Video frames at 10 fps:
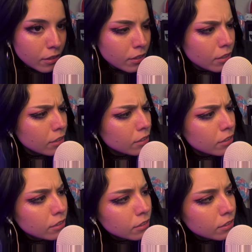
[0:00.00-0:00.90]
uh,
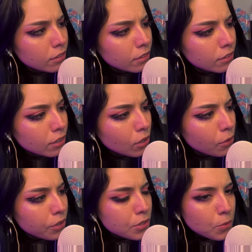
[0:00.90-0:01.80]
a
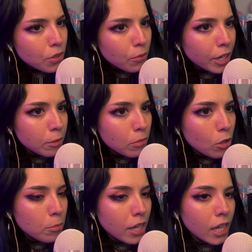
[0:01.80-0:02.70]
horse with a
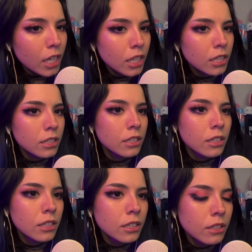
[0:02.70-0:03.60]
rainbow mane,
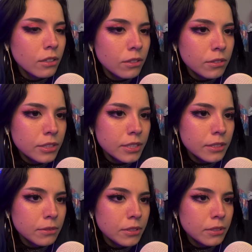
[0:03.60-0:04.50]

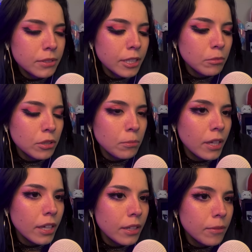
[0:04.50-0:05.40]
horse with a rainbow
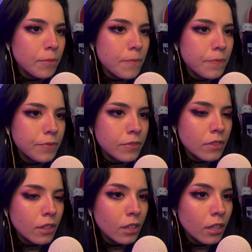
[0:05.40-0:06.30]
mane.
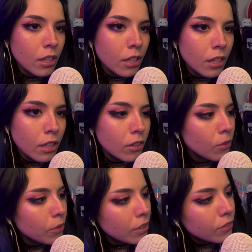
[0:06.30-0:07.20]

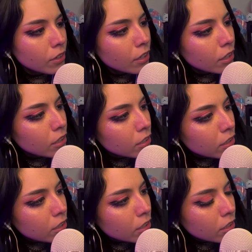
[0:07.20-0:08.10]
We've got
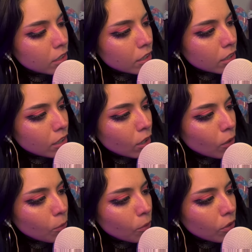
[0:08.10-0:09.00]
a
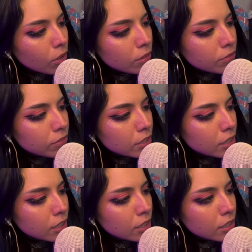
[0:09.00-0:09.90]
wolf
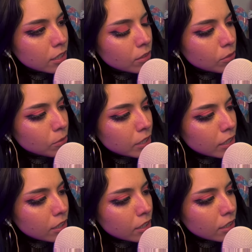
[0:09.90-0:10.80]

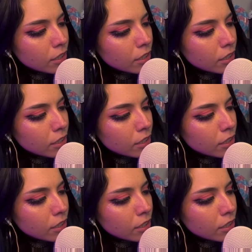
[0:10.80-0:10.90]
with